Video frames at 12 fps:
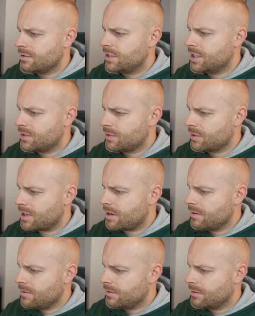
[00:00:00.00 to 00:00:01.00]

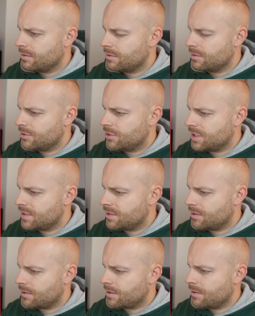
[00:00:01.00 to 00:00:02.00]
Jezioro.
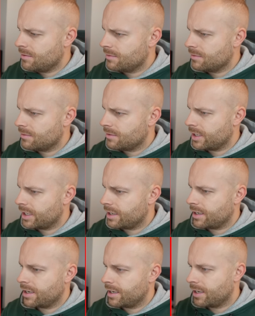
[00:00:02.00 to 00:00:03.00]
Jezioro.
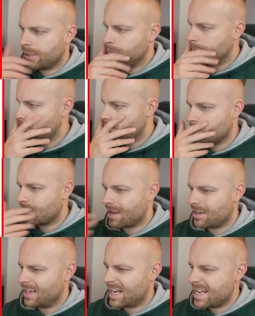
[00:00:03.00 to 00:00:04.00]
What's
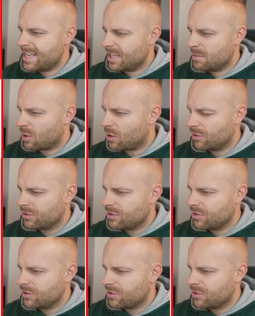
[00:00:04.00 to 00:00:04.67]
that? Lake? Pond?